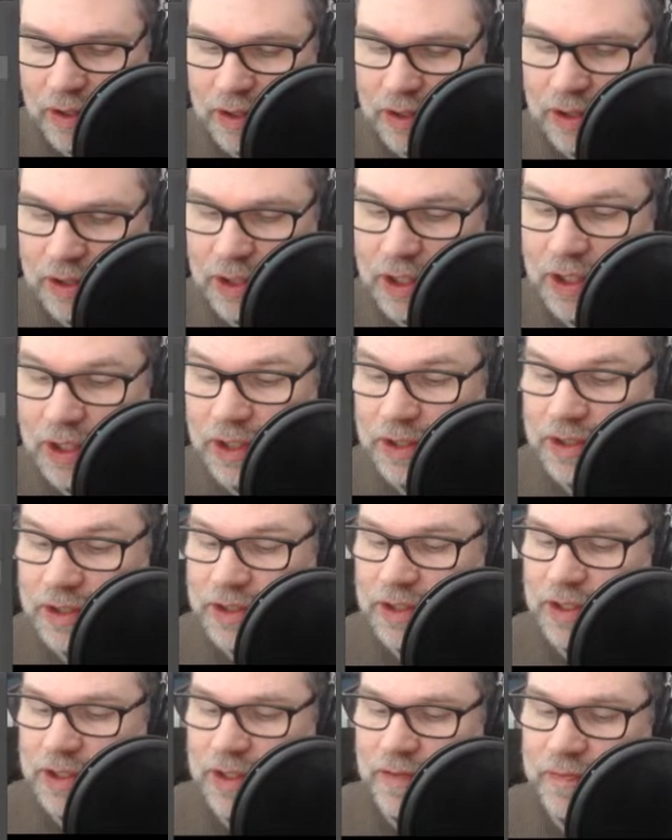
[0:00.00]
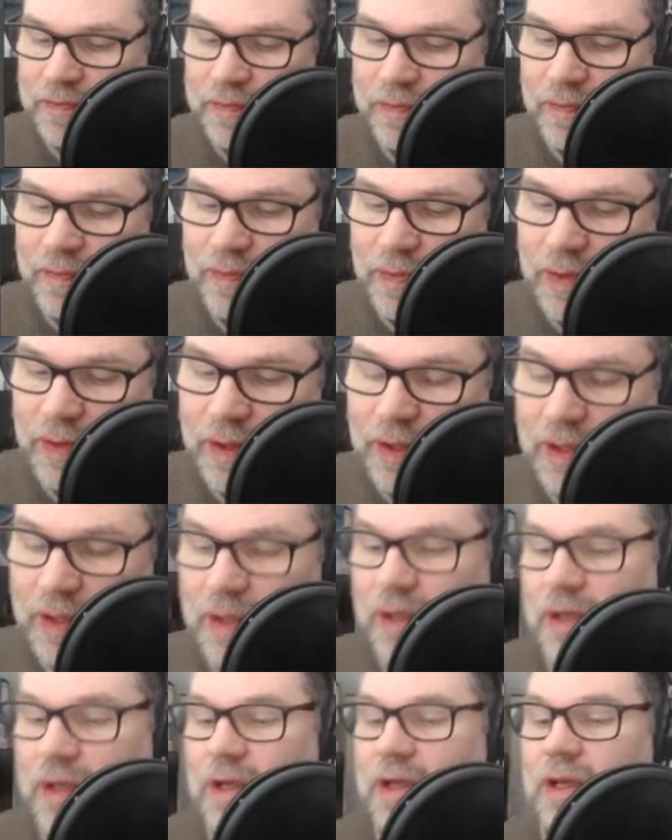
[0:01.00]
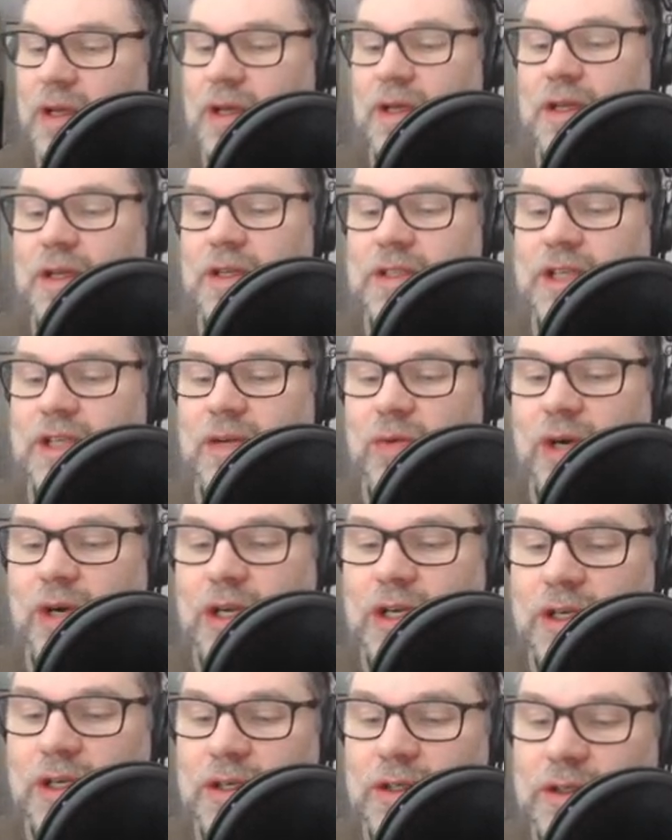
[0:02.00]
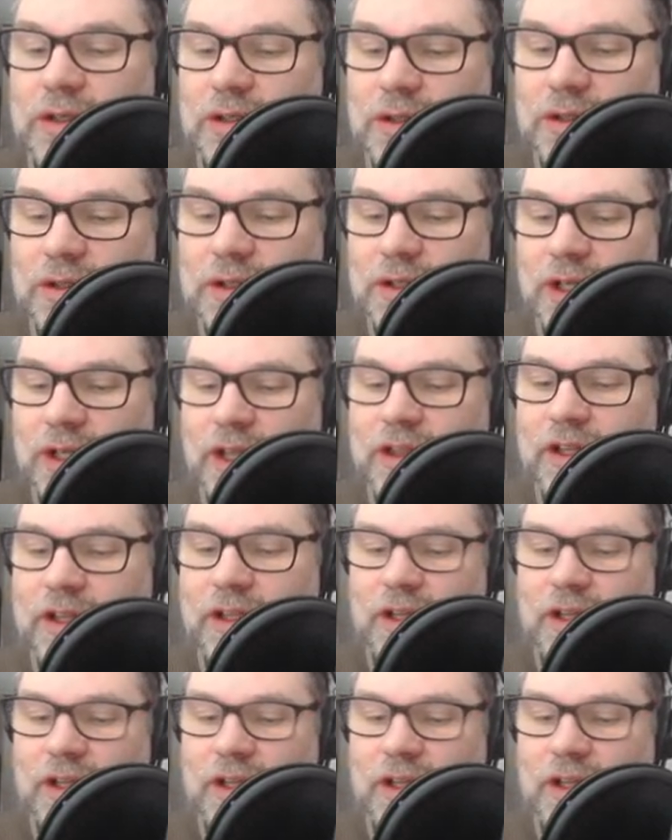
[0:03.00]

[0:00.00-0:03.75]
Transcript: claws. Does that work? I think